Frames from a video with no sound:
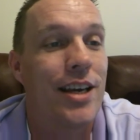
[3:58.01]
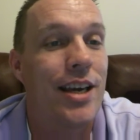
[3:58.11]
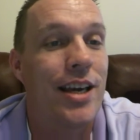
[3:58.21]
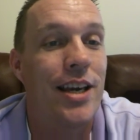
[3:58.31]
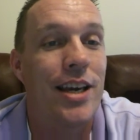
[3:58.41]

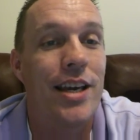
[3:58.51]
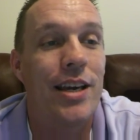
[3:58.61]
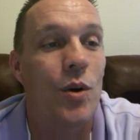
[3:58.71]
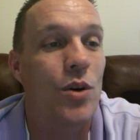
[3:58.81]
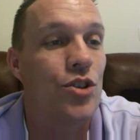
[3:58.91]

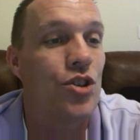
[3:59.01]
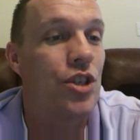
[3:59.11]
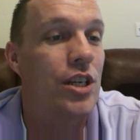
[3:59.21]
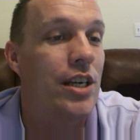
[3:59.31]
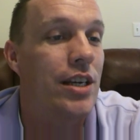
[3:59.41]
he or
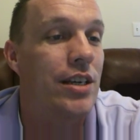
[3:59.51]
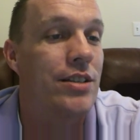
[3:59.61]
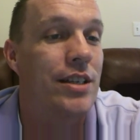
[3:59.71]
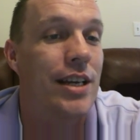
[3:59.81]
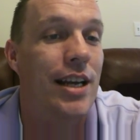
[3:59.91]
she
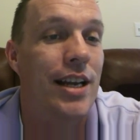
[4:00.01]
is an